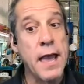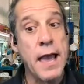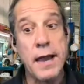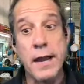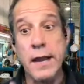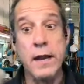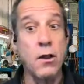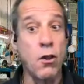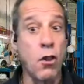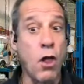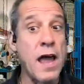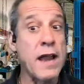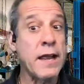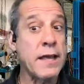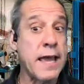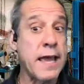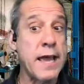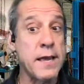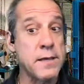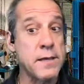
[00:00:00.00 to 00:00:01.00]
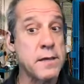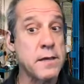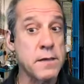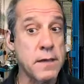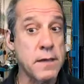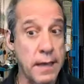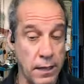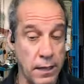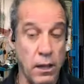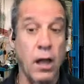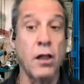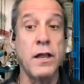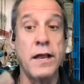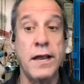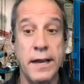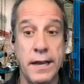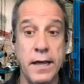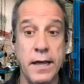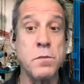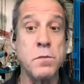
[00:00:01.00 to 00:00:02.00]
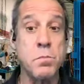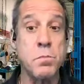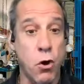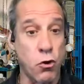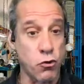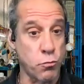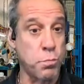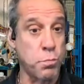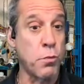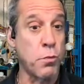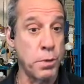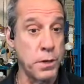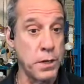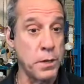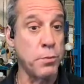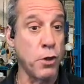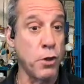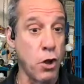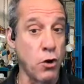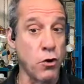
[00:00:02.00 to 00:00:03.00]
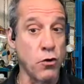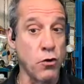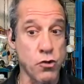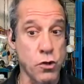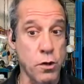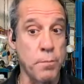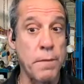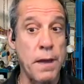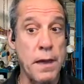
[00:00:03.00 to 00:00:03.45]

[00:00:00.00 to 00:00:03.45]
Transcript: And in a lot of cases, it is multiple people ownership.